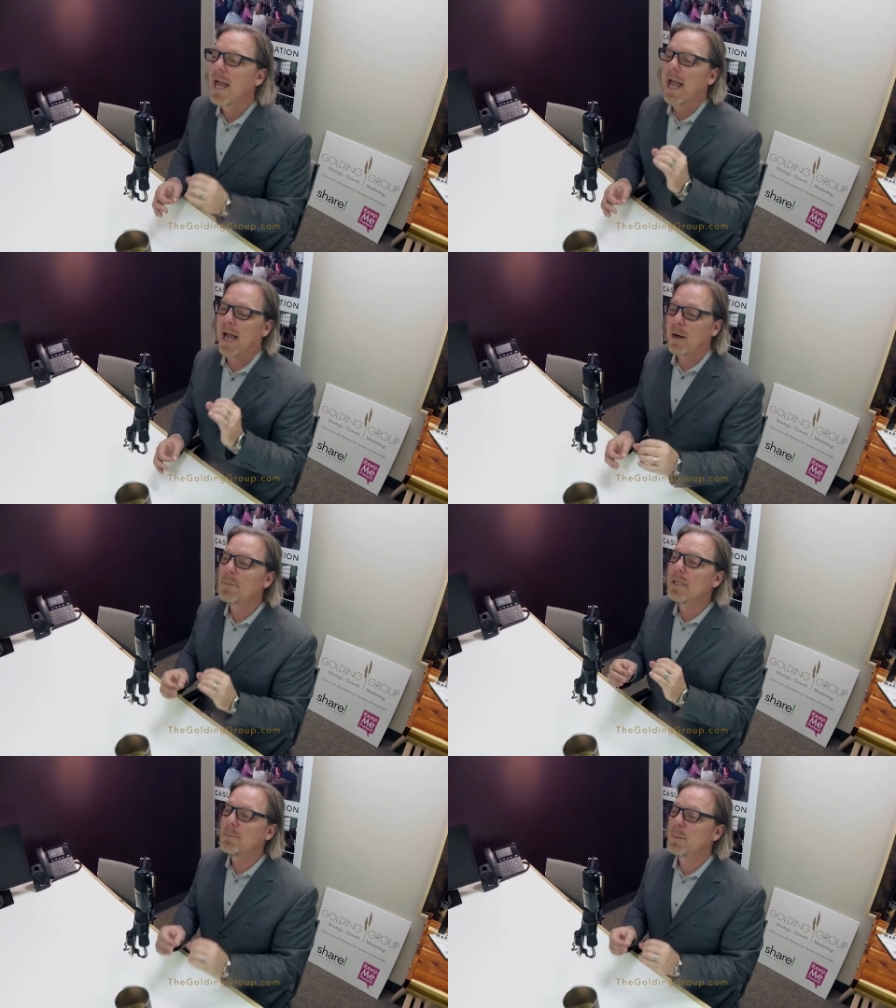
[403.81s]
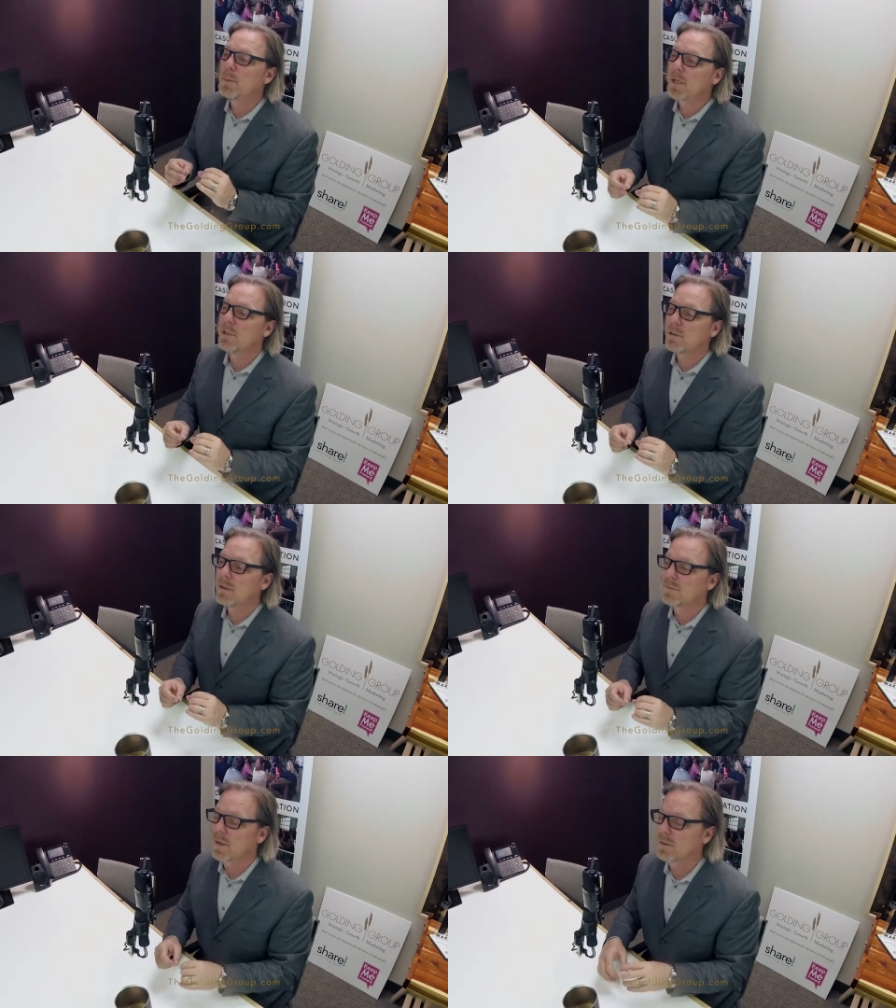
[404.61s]
How many people can you
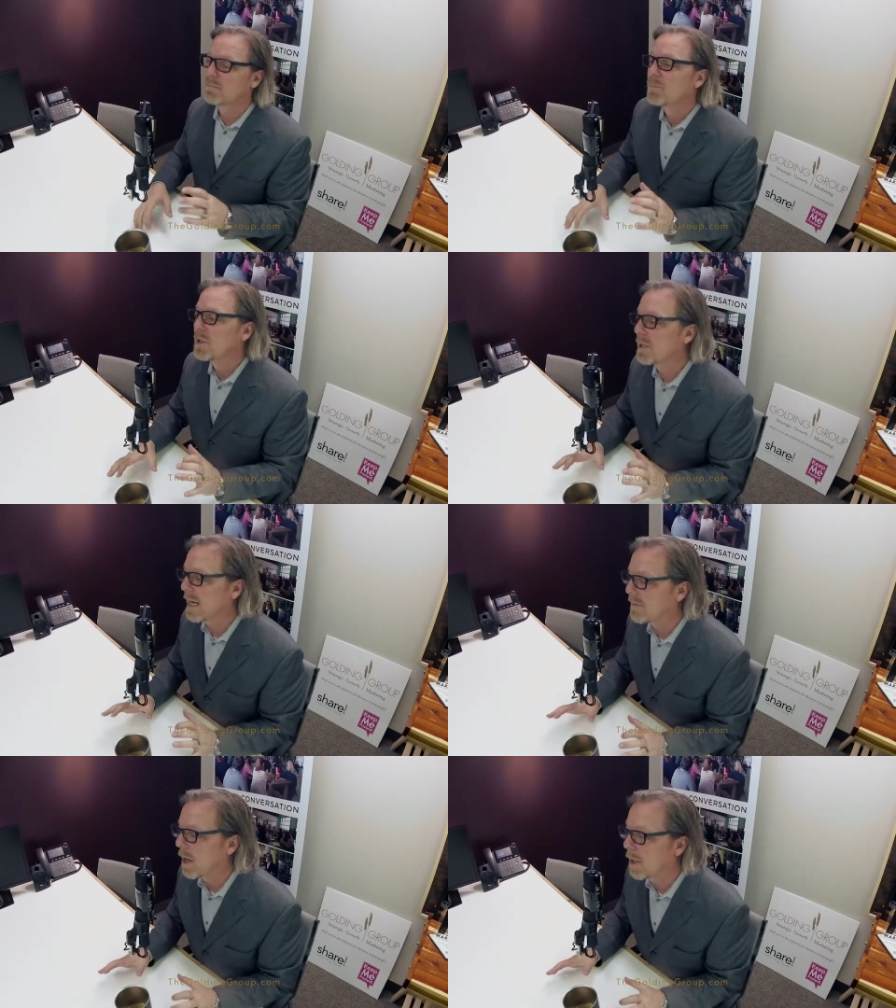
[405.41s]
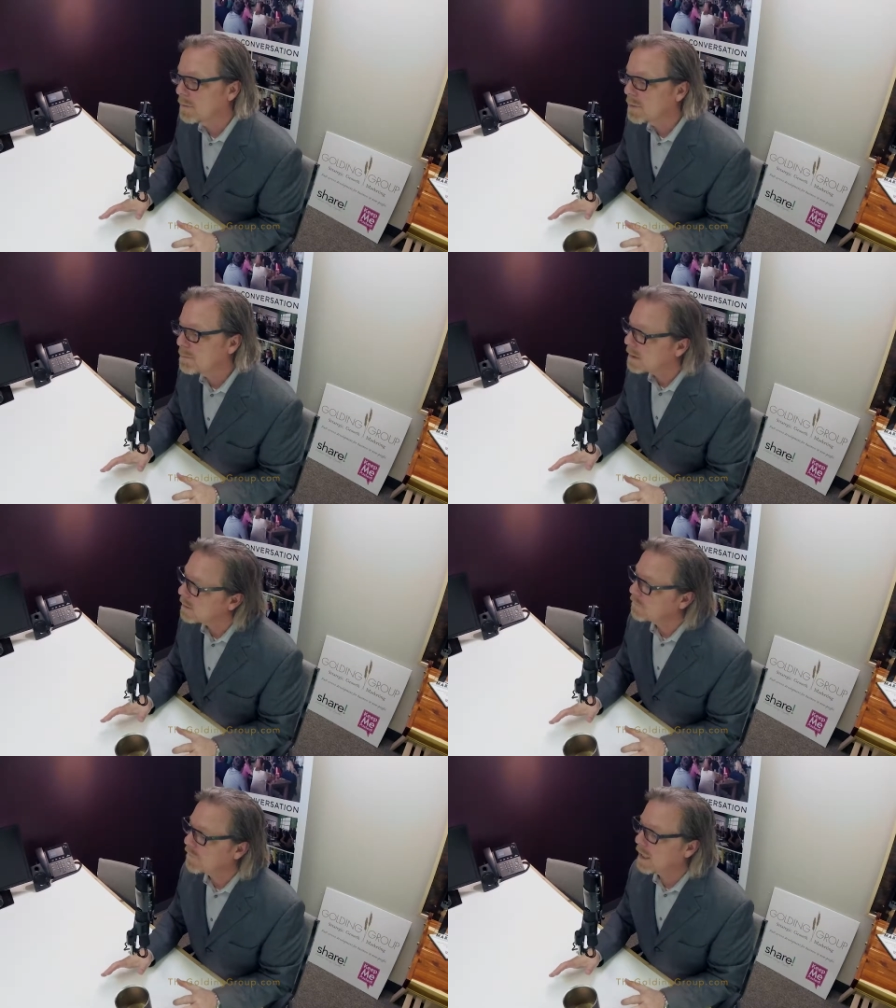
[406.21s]
convert? You can have 100
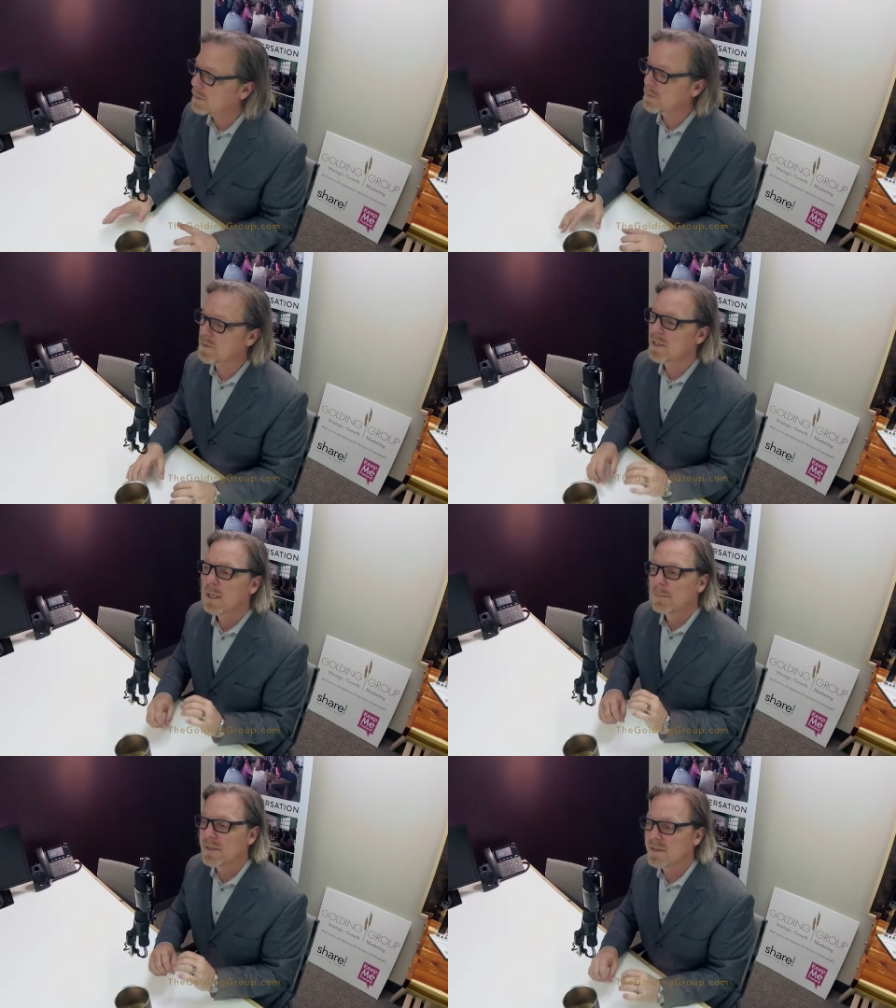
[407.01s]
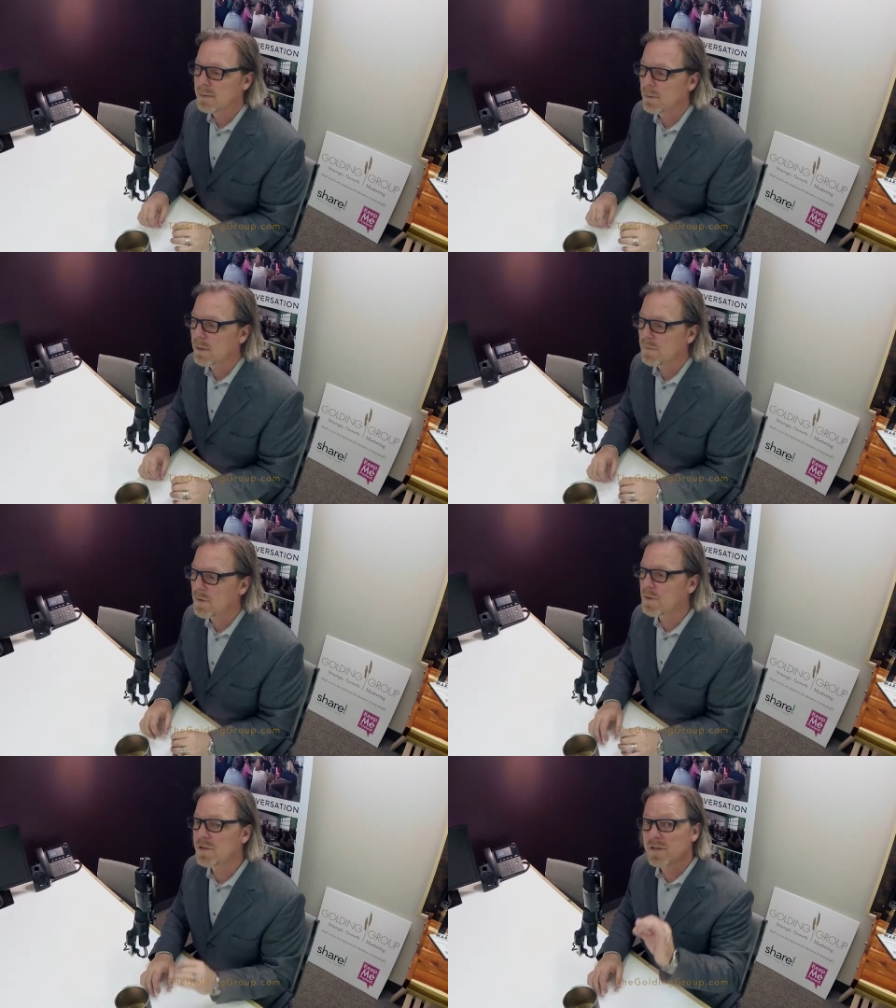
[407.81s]
million followers, but zero
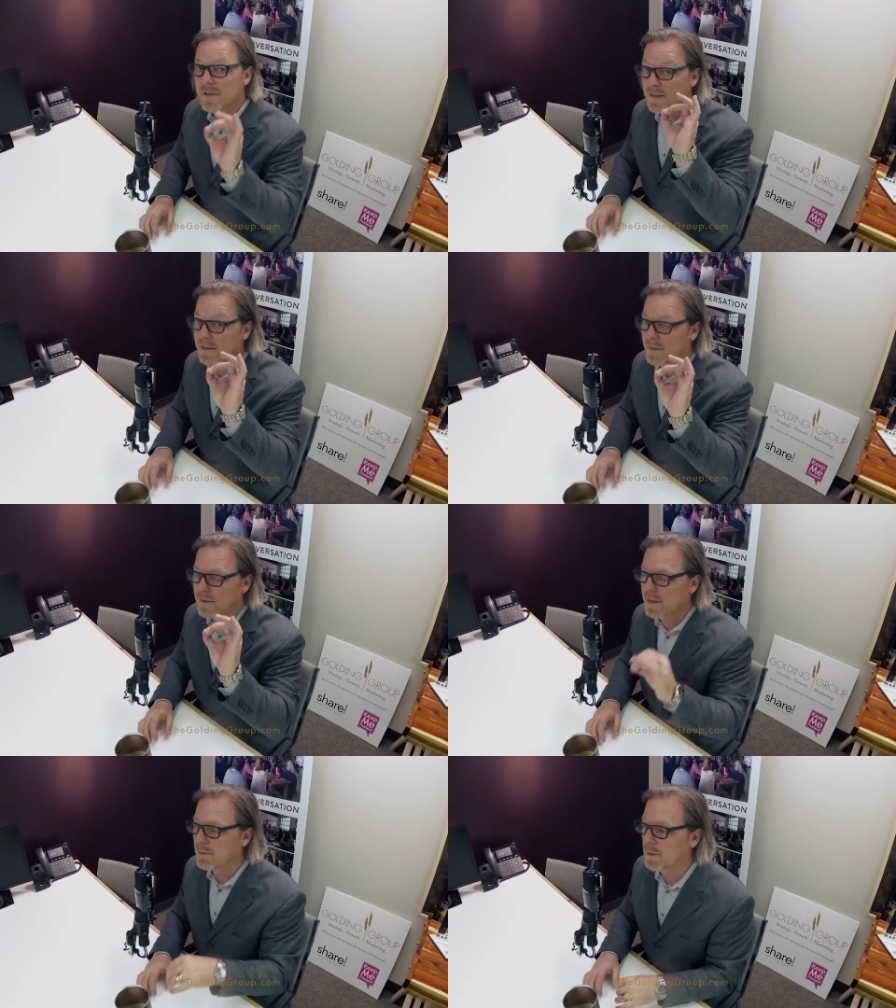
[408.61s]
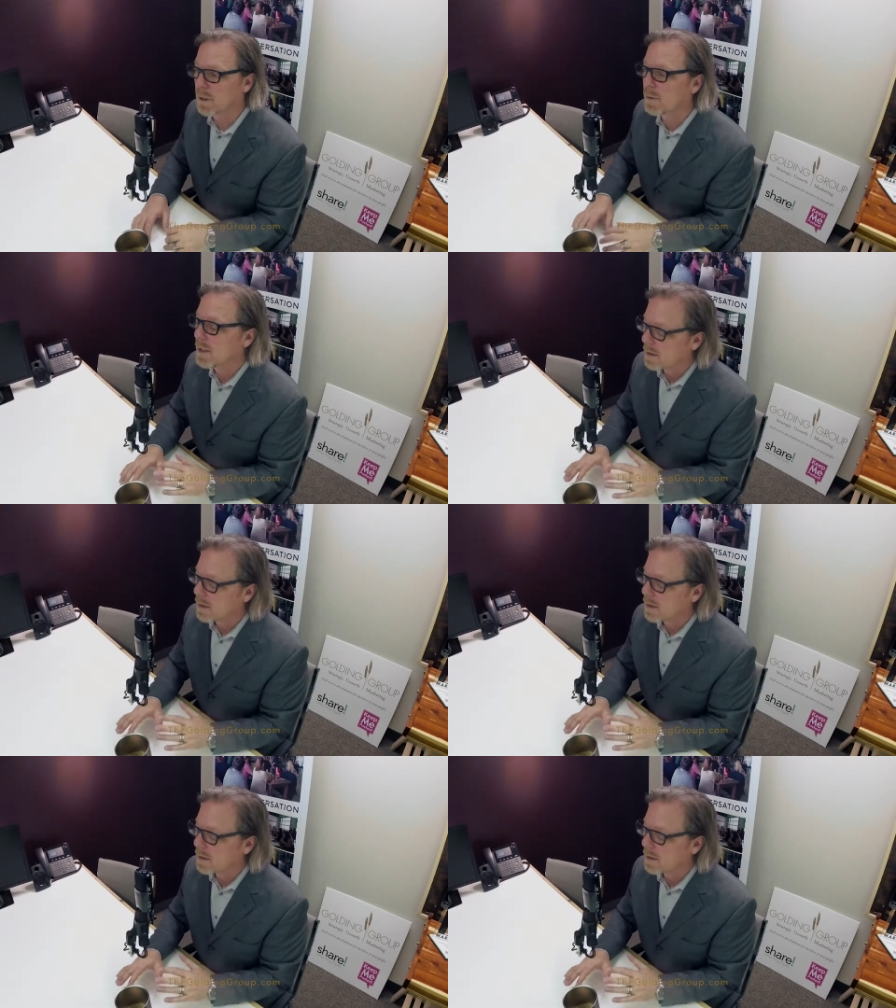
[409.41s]
conversions is still zero.